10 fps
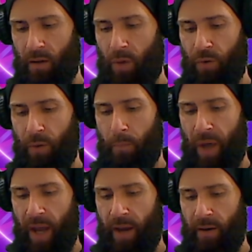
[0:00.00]
about the
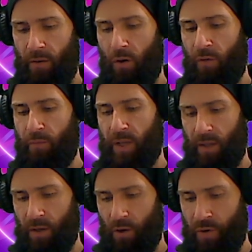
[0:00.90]
pain of
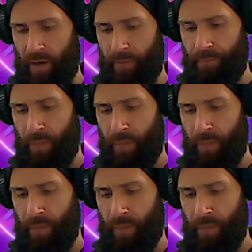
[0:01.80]
Macedonia.